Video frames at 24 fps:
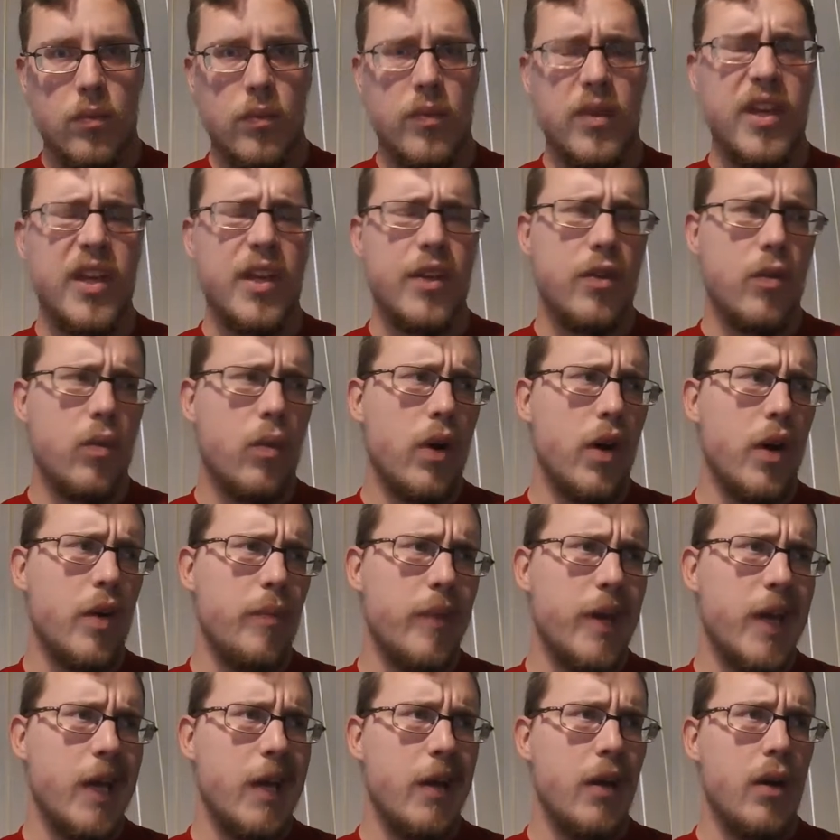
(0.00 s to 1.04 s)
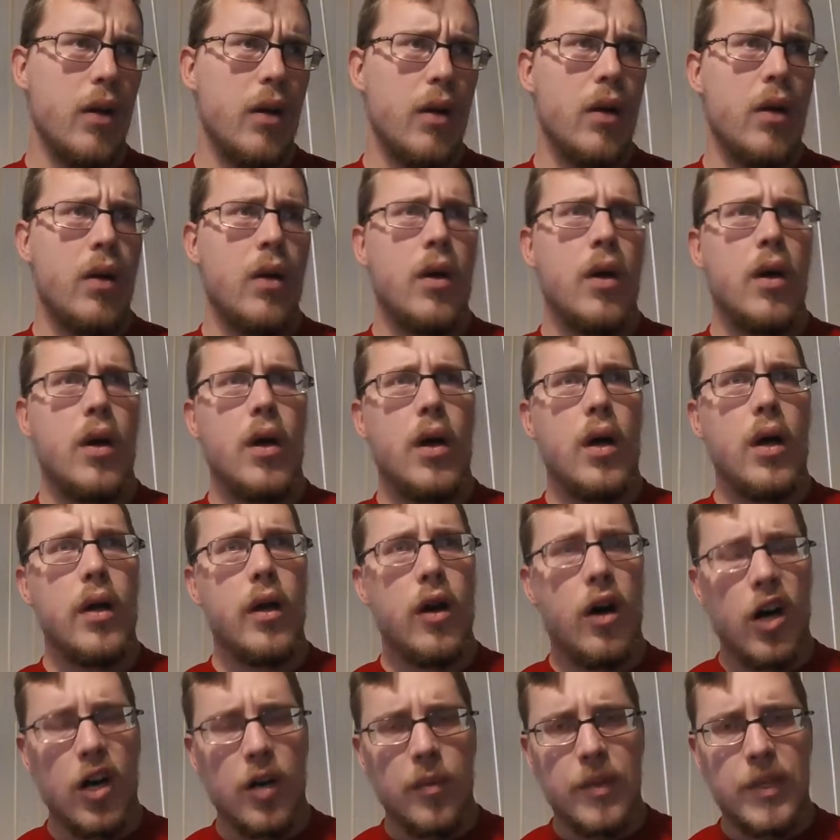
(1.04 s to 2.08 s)
They either want to remain
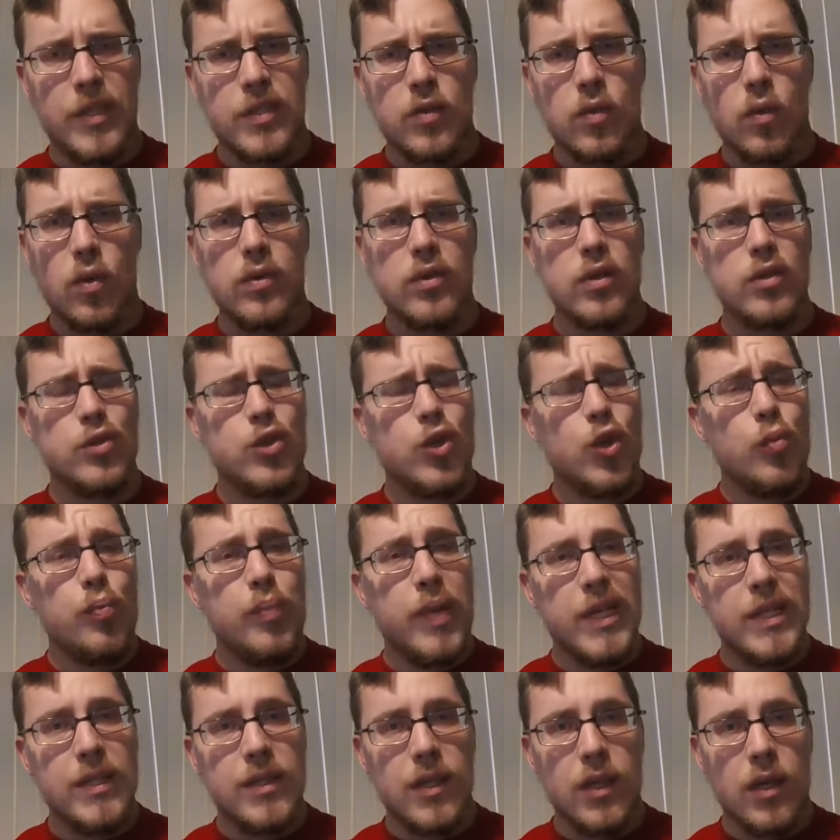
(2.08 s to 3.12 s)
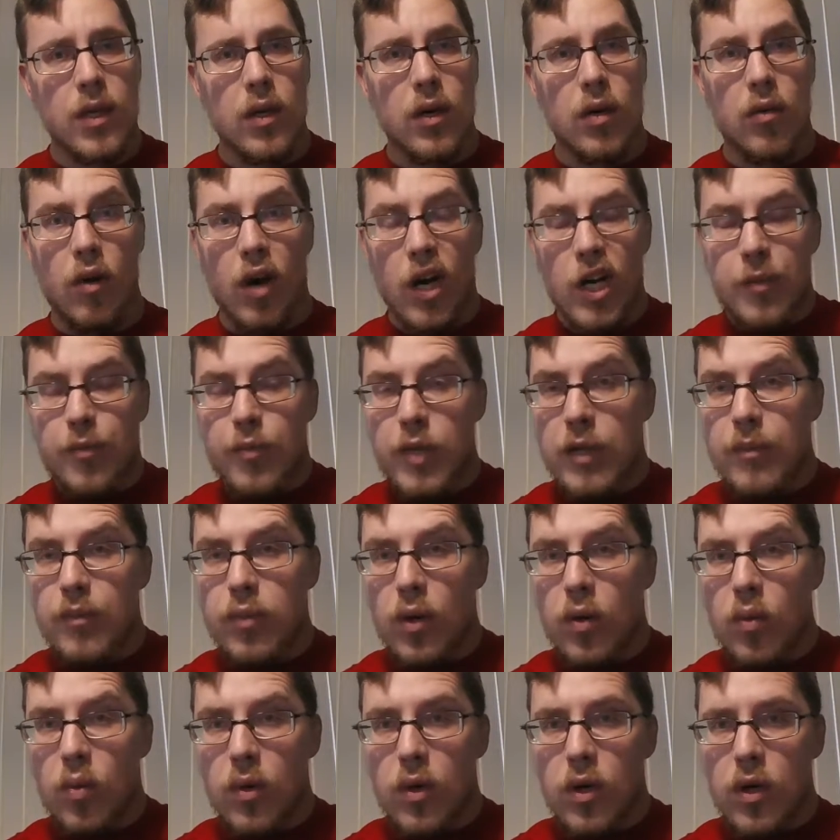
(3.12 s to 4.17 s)
anonymous or they're too busy. A lot of
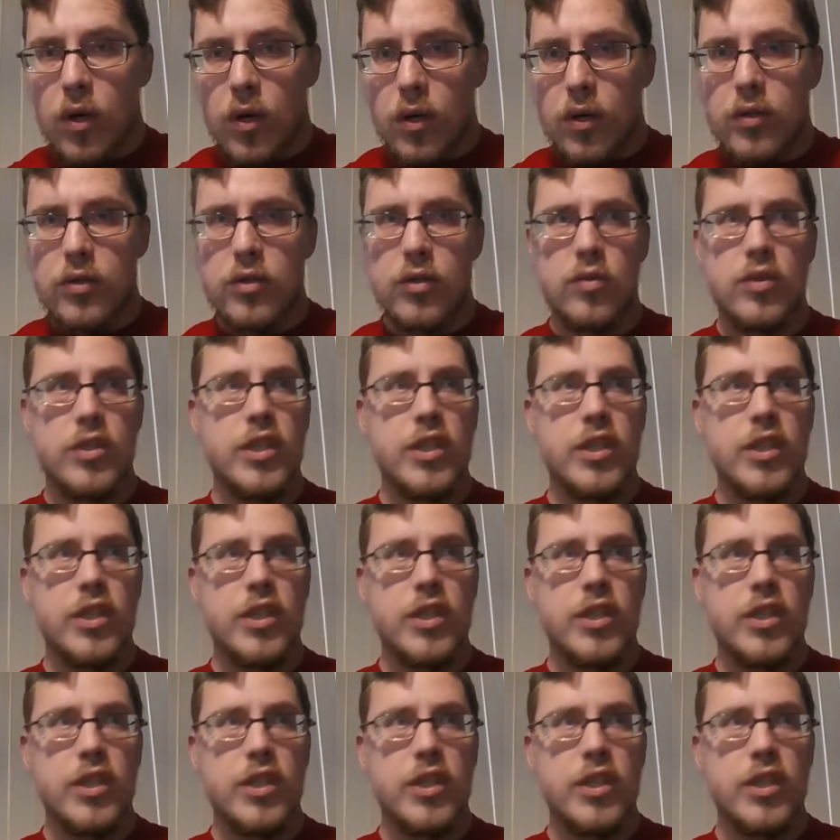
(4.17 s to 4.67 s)
people work, so